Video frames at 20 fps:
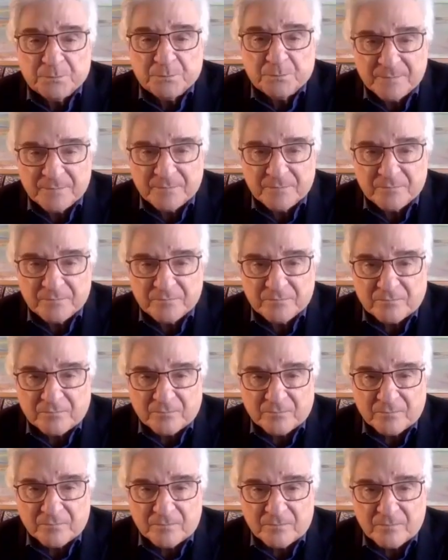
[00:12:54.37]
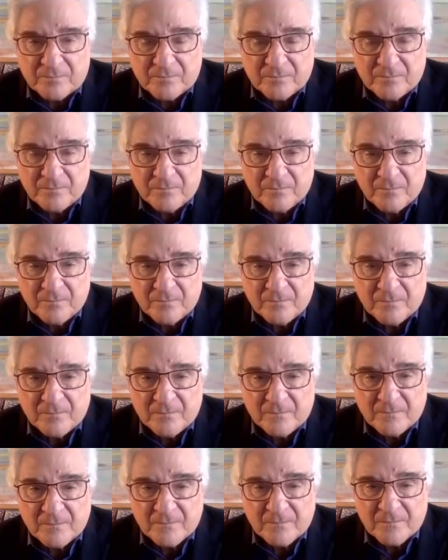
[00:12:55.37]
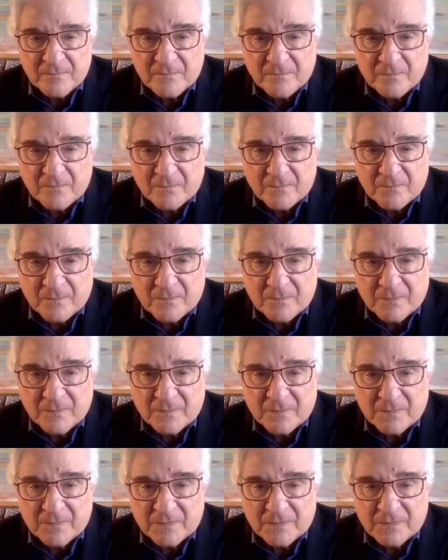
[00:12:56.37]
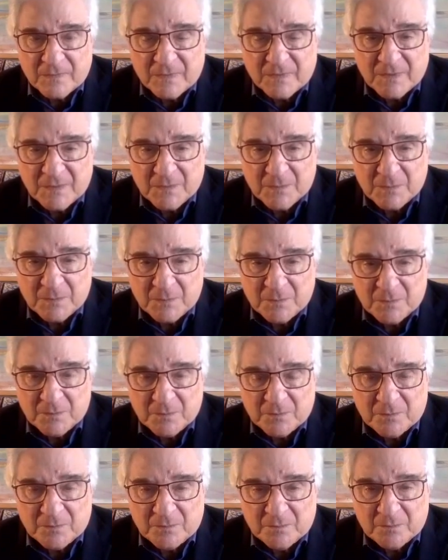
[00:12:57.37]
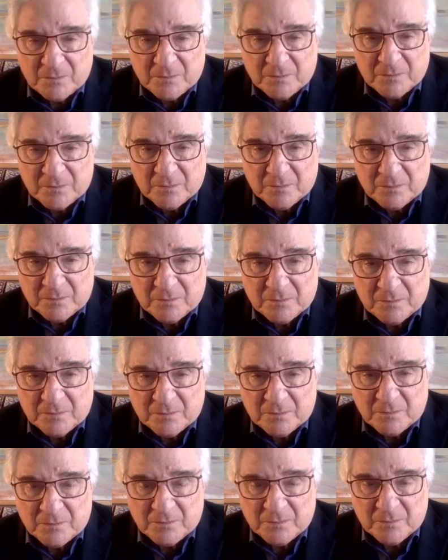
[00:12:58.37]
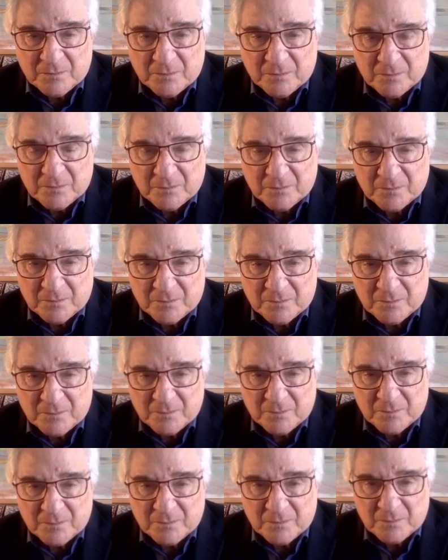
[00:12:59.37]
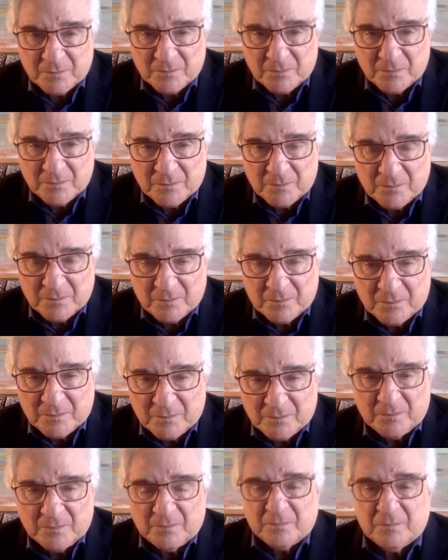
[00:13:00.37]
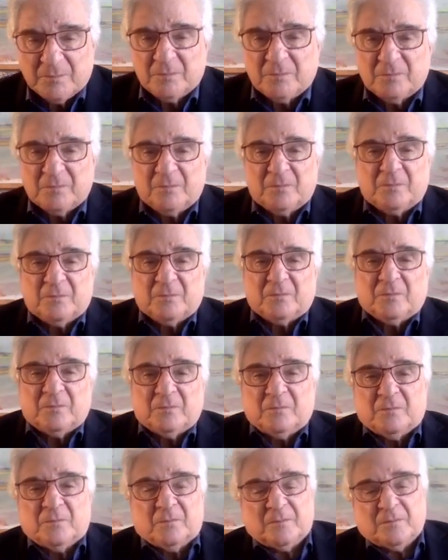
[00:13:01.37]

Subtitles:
No words are spoken by the person on screen.